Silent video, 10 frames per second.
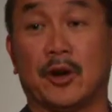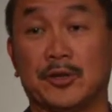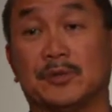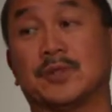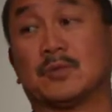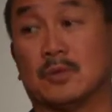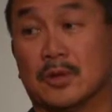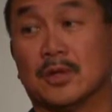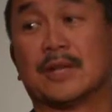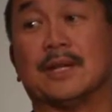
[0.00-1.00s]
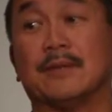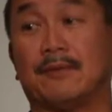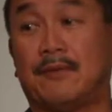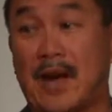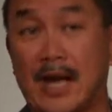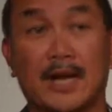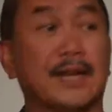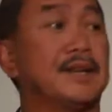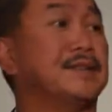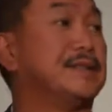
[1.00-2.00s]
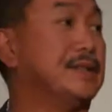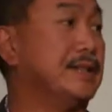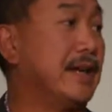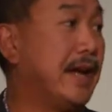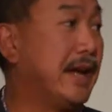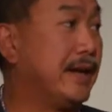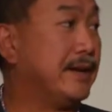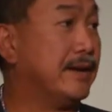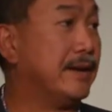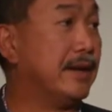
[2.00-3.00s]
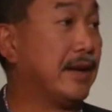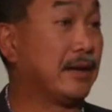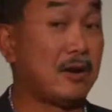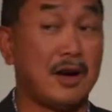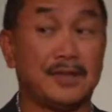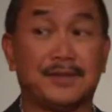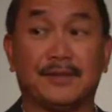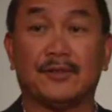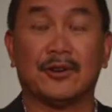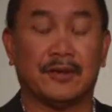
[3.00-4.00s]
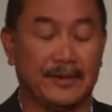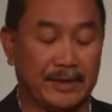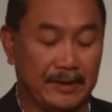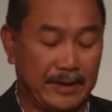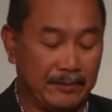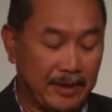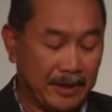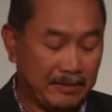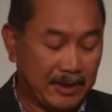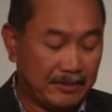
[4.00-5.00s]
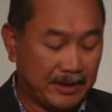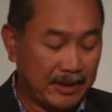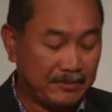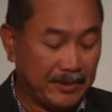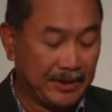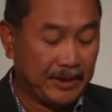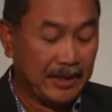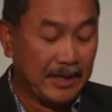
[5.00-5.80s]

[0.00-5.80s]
arduous work and filings and cost involved in running a public company.